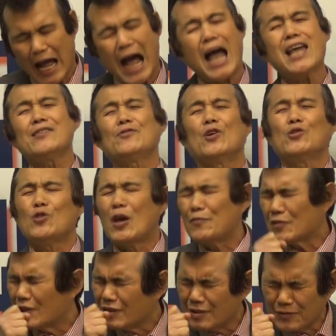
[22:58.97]
I know you
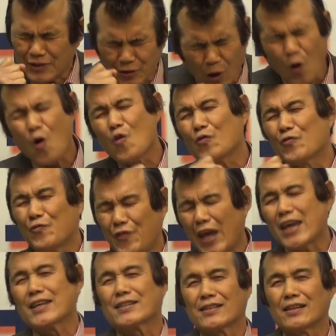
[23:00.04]
have strong
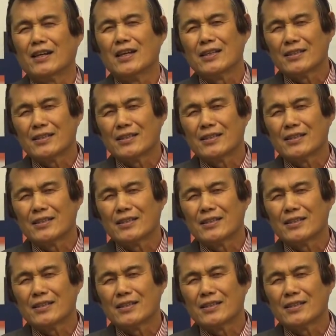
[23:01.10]
faith.